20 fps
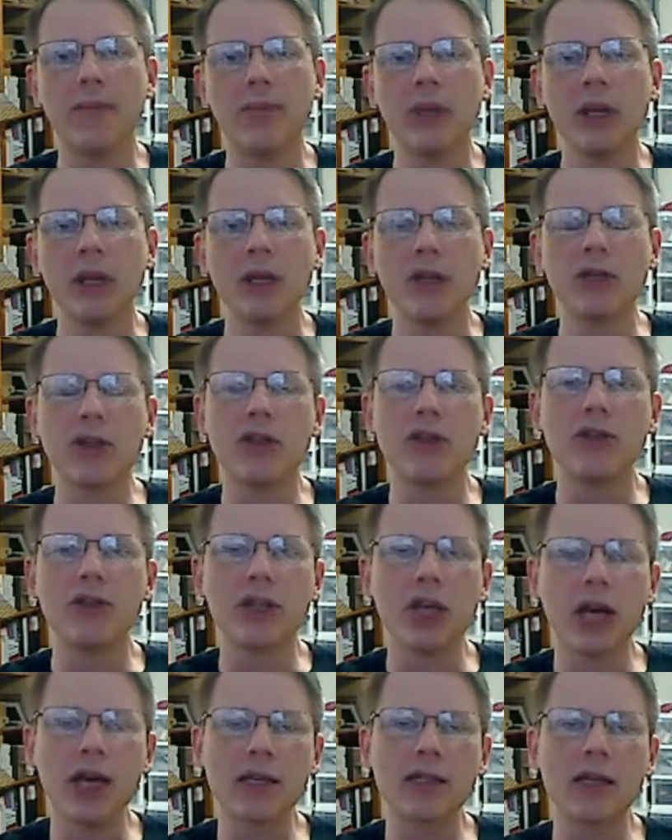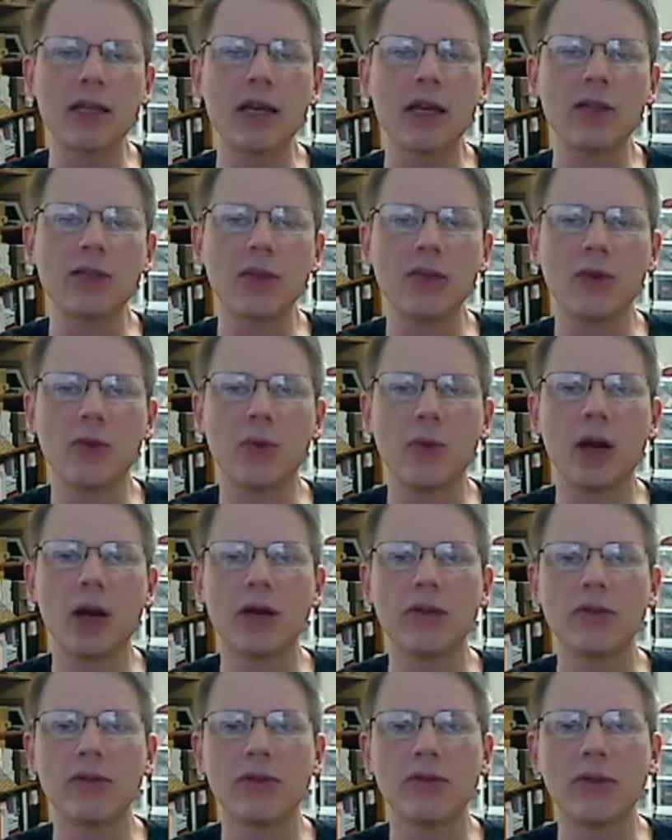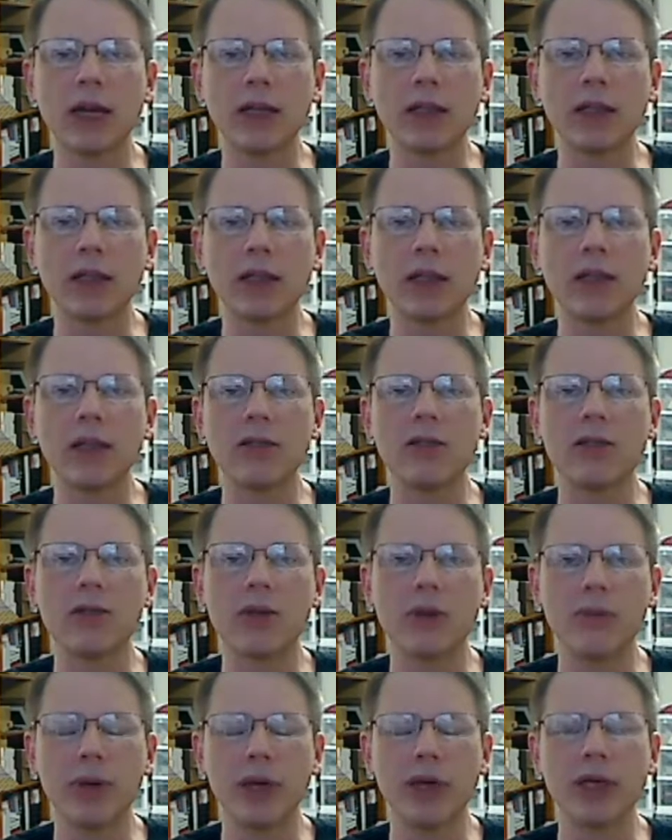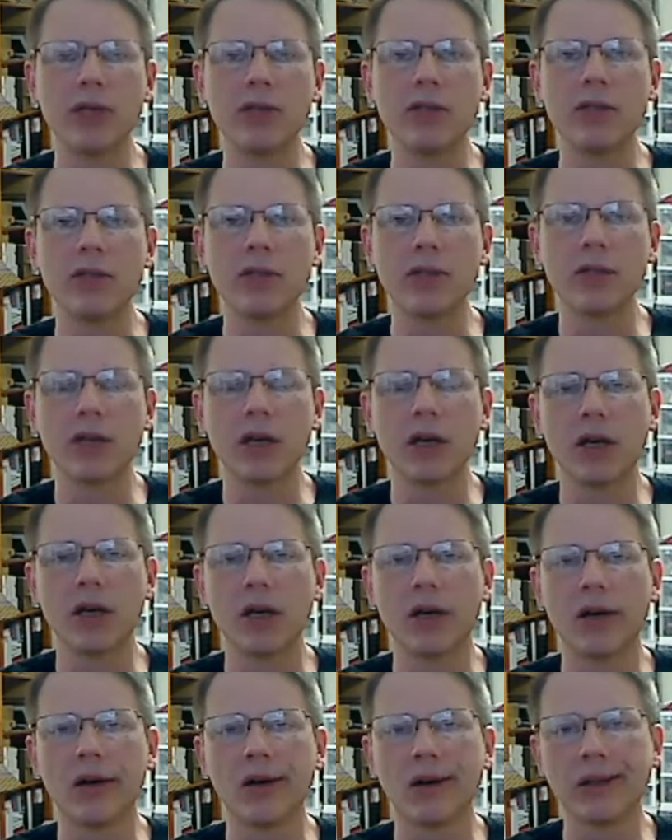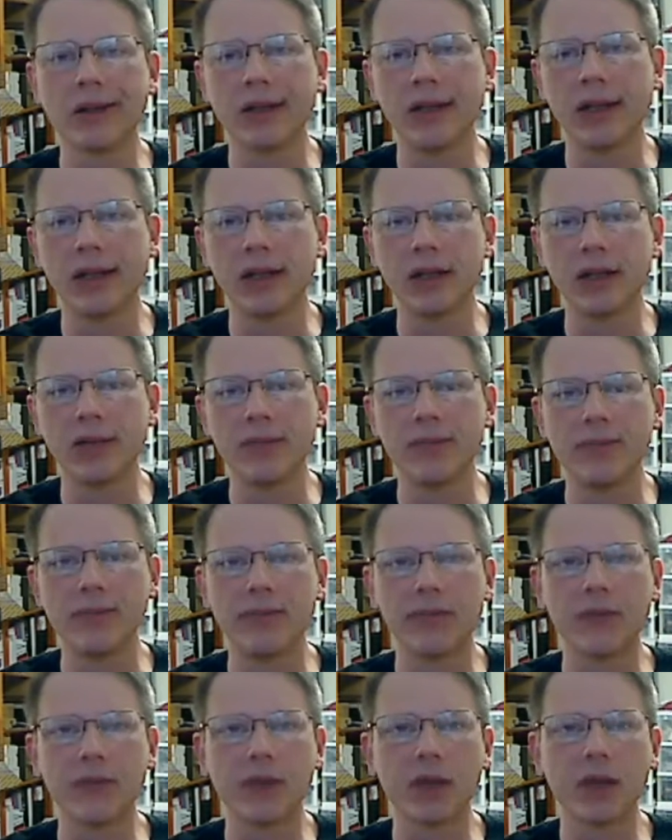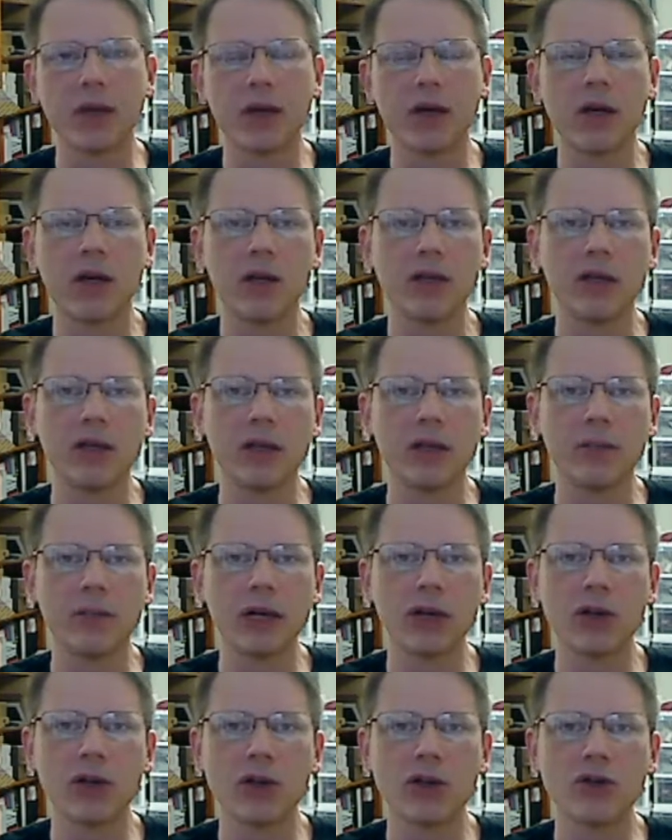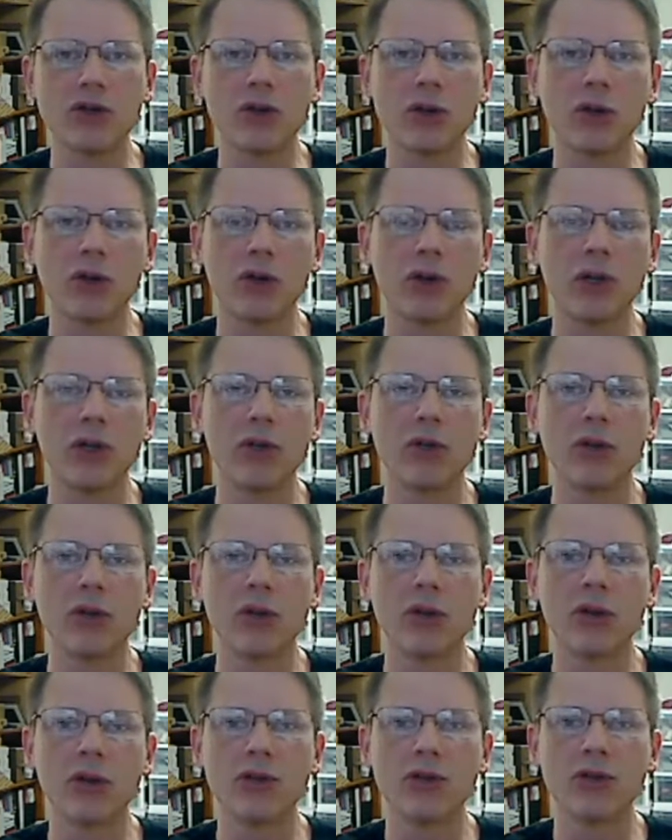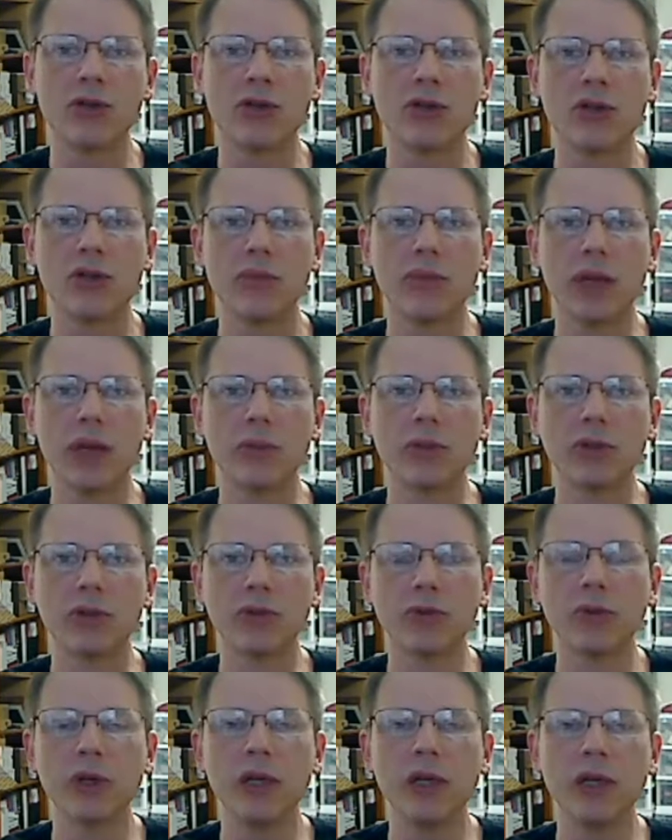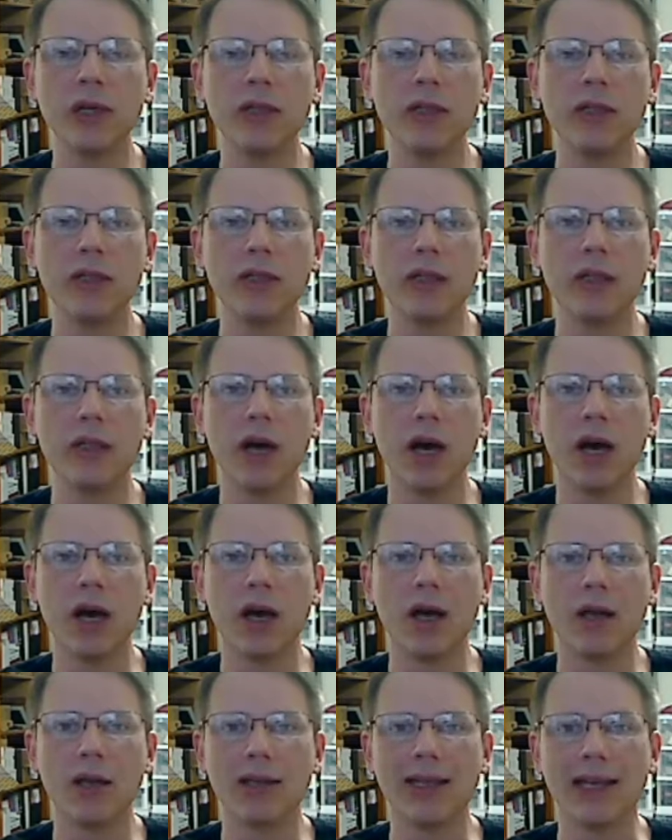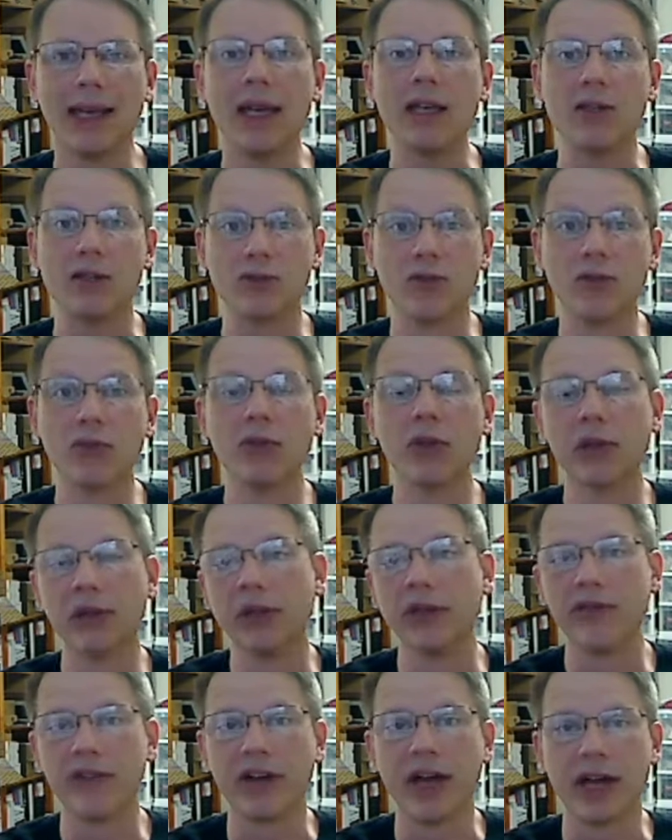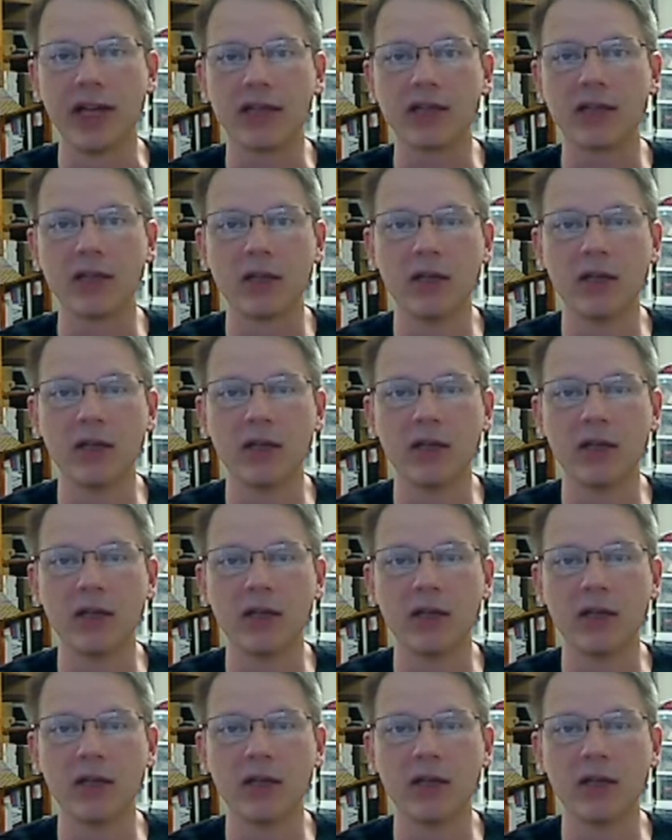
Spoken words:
so the jacks actually are wired directly to the pins on the microcontroller in order to be able to read the gates really fast.